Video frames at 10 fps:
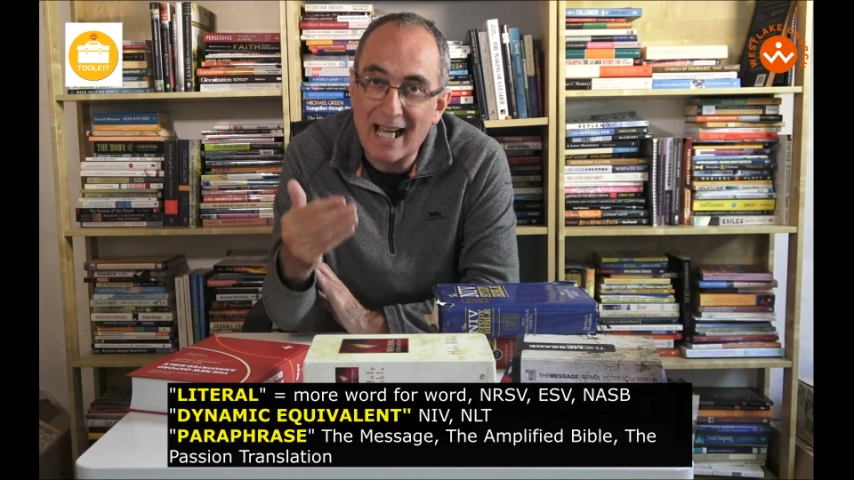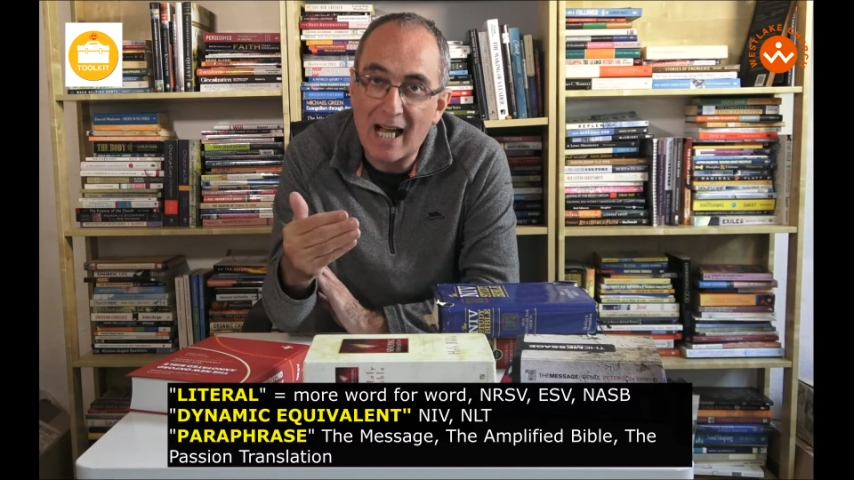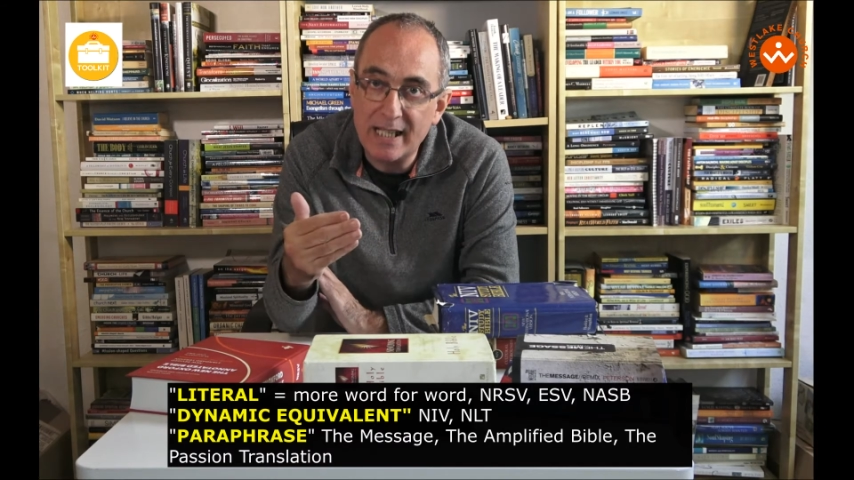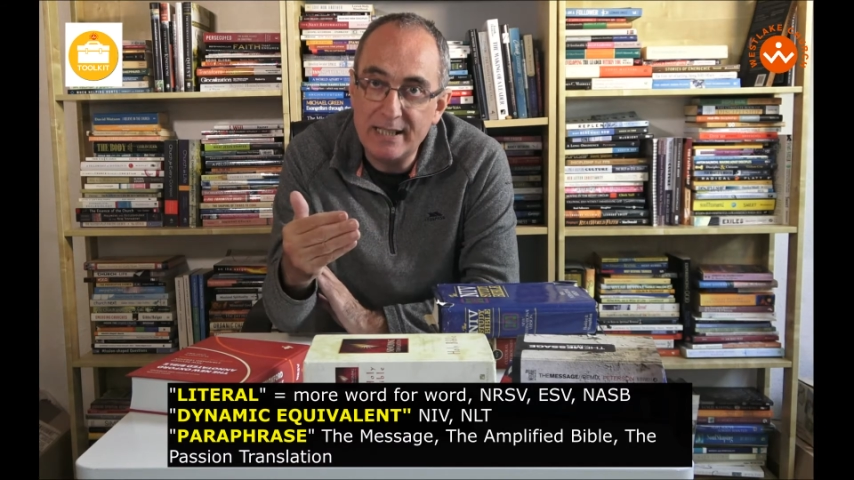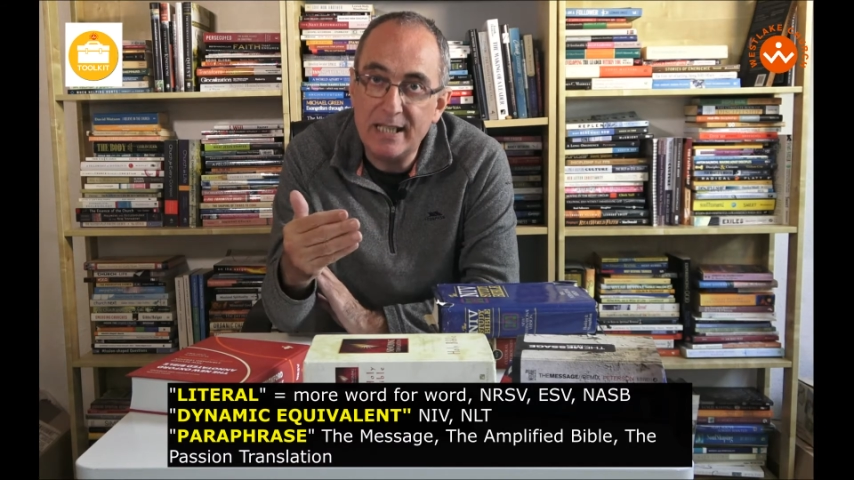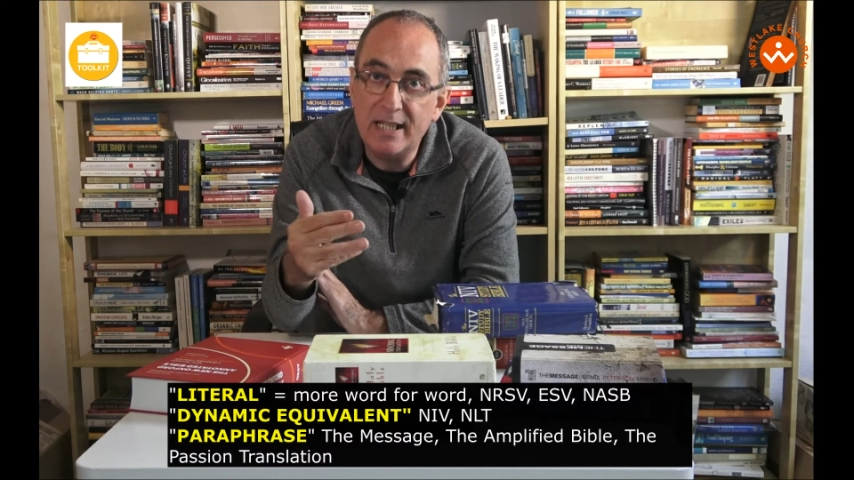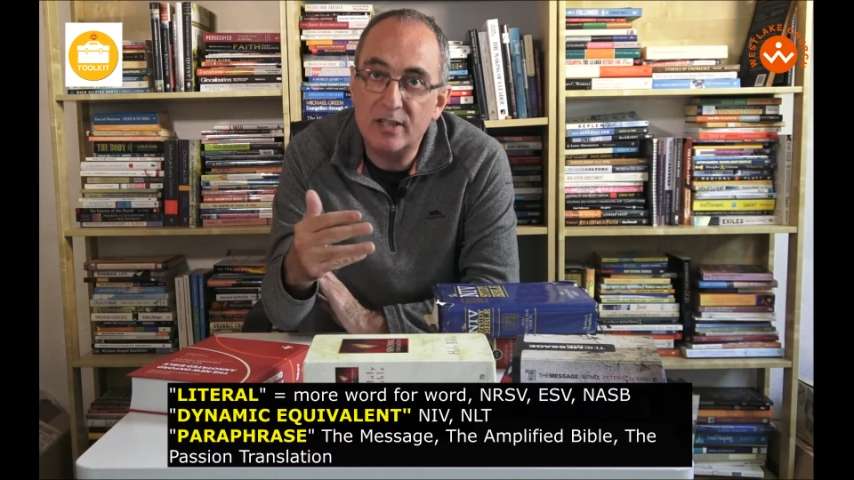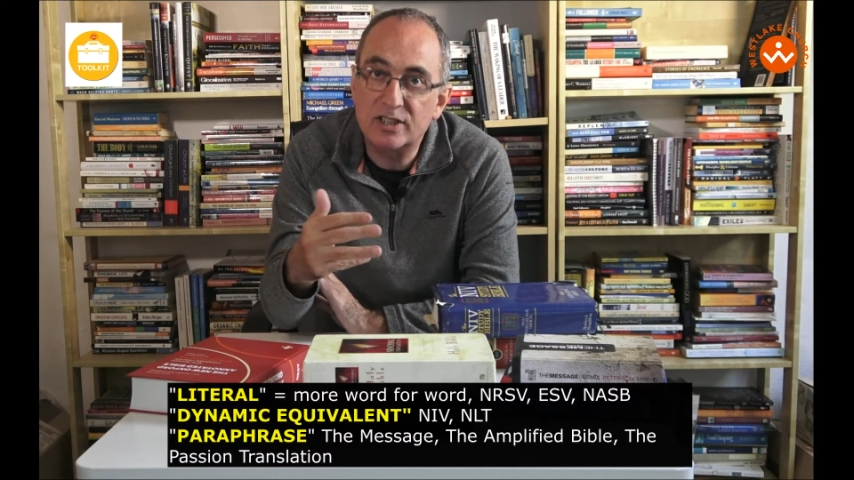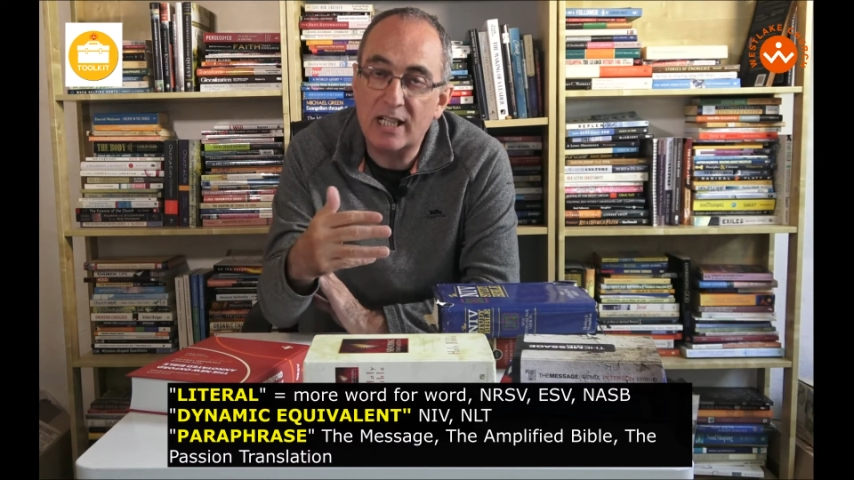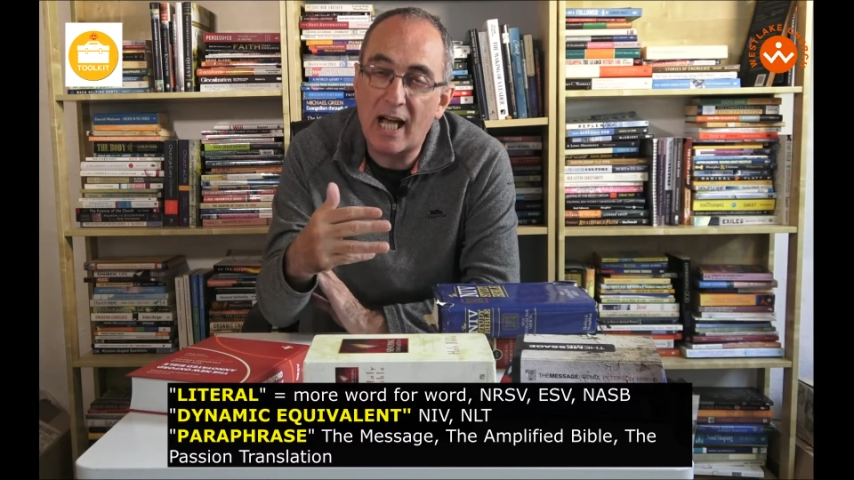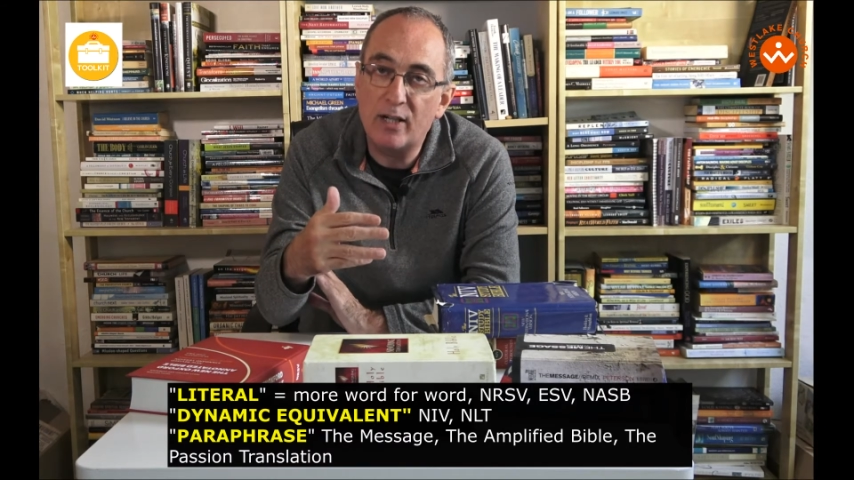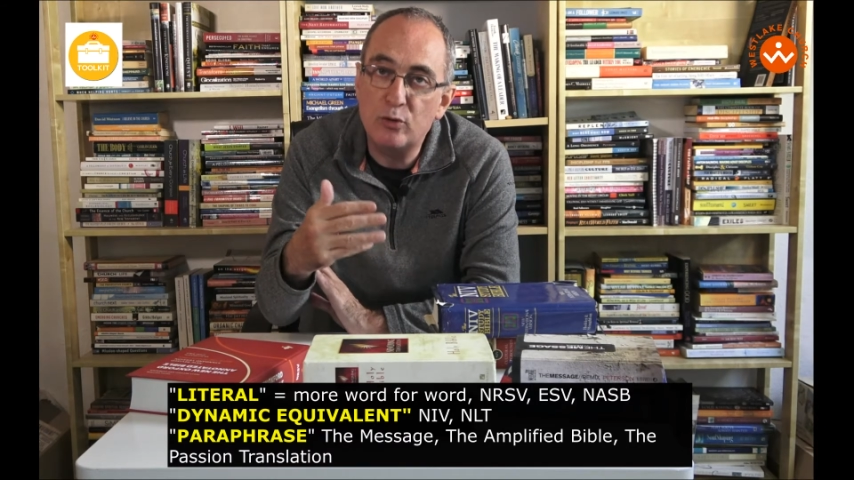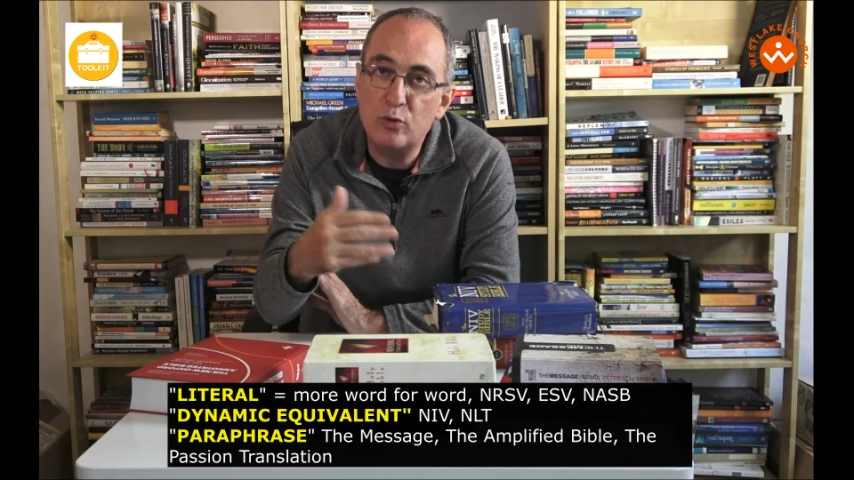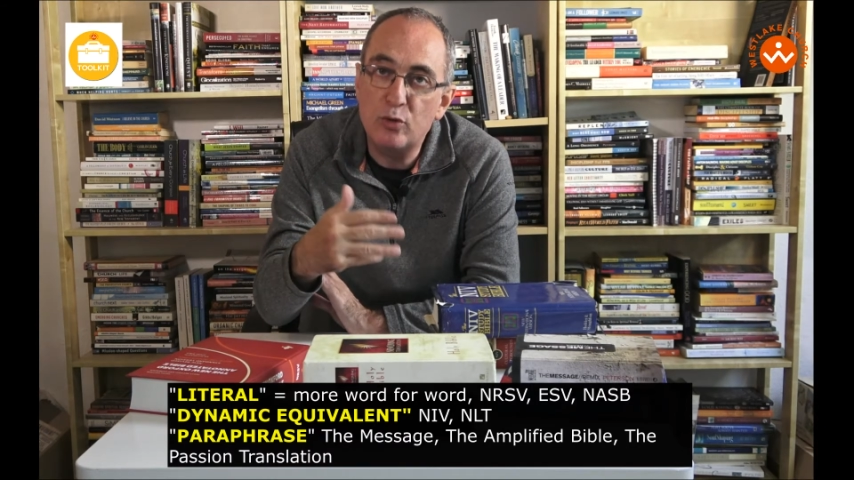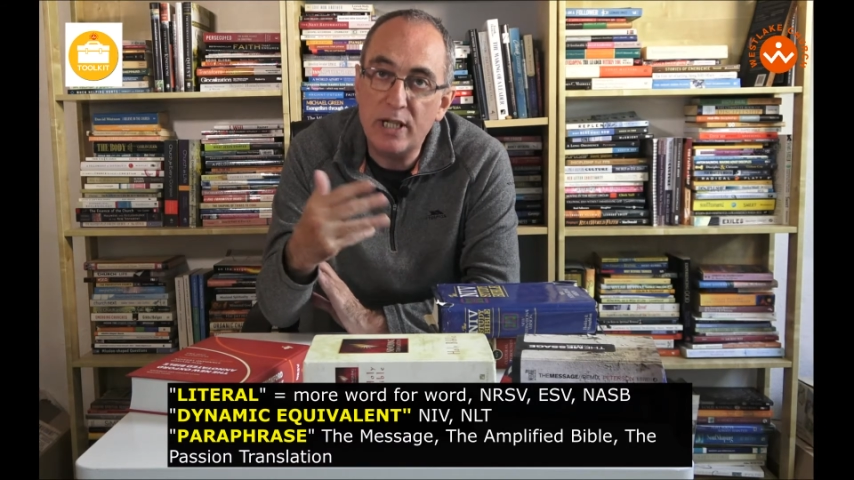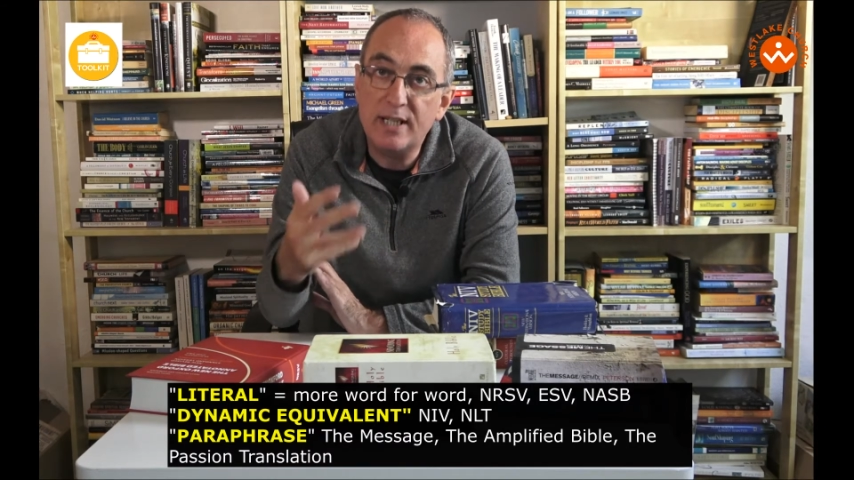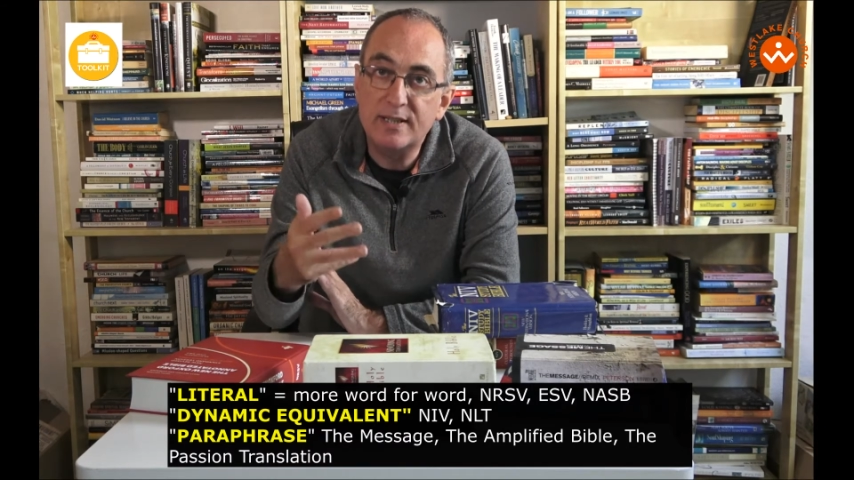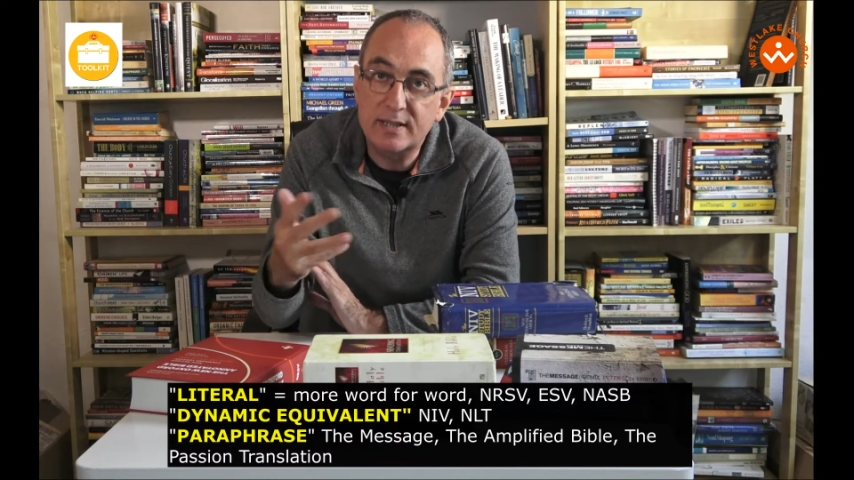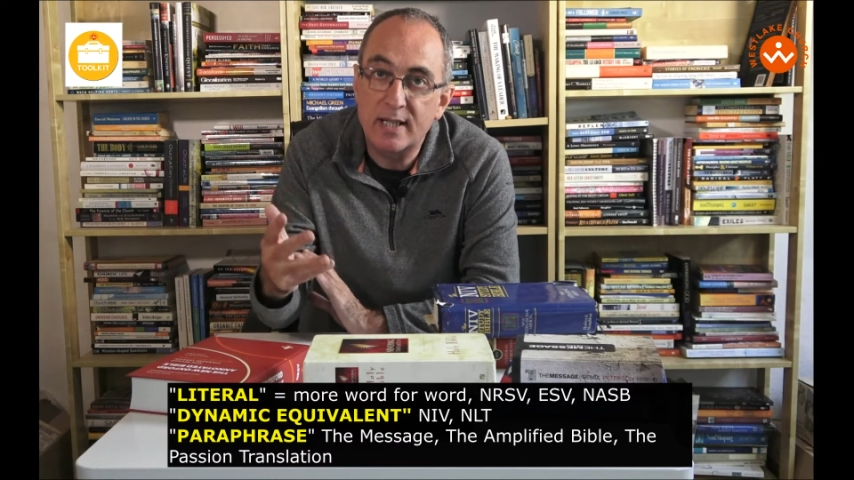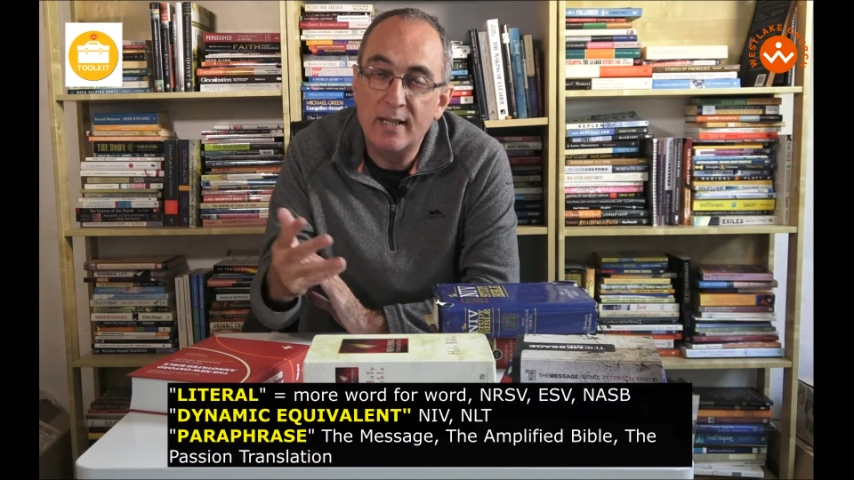ideas and
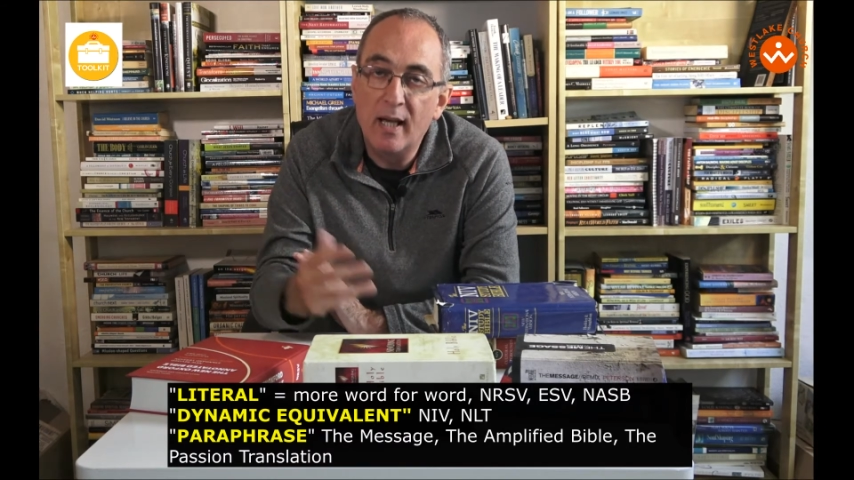reads